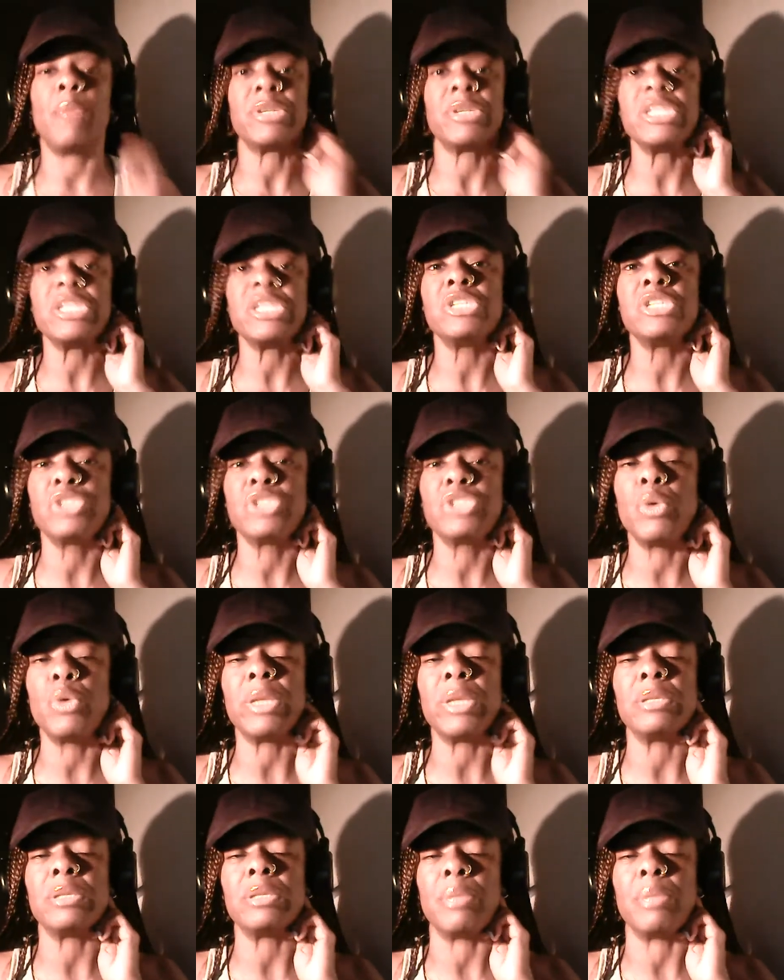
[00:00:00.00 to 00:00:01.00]
But she's
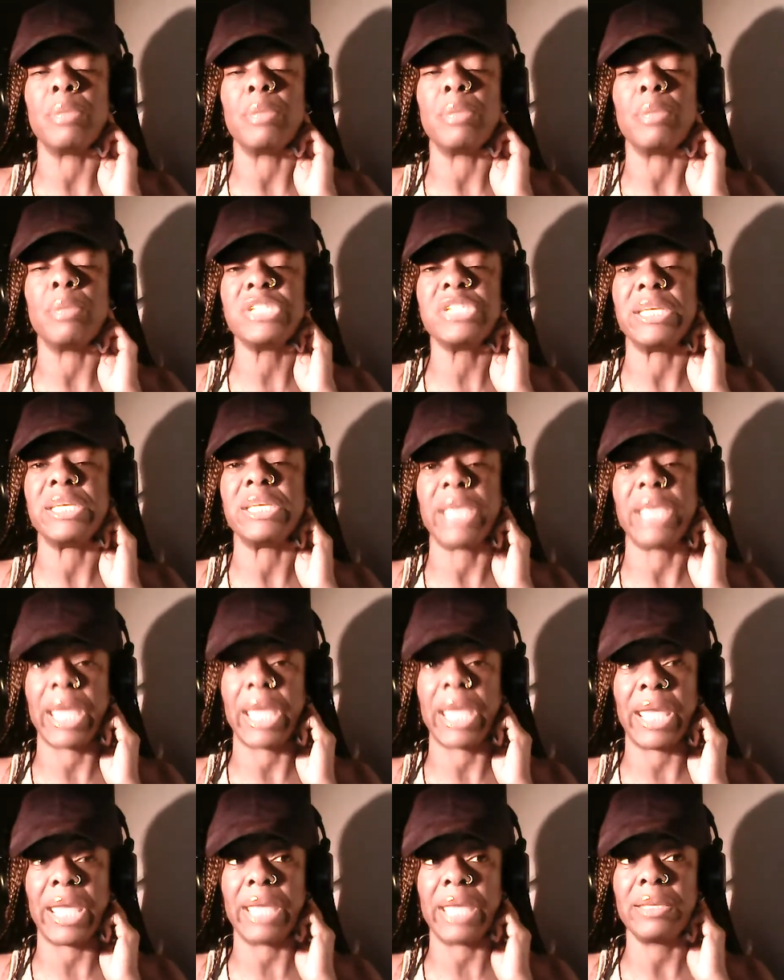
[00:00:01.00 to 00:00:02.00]
doing the best she
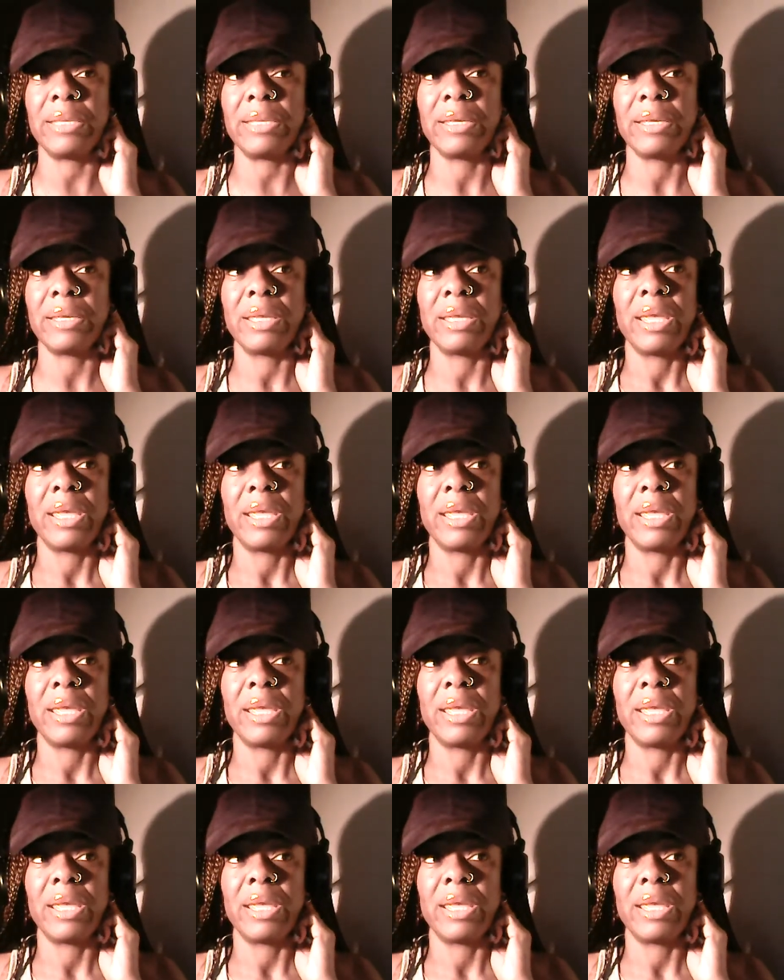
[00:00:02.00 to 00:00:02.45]
can,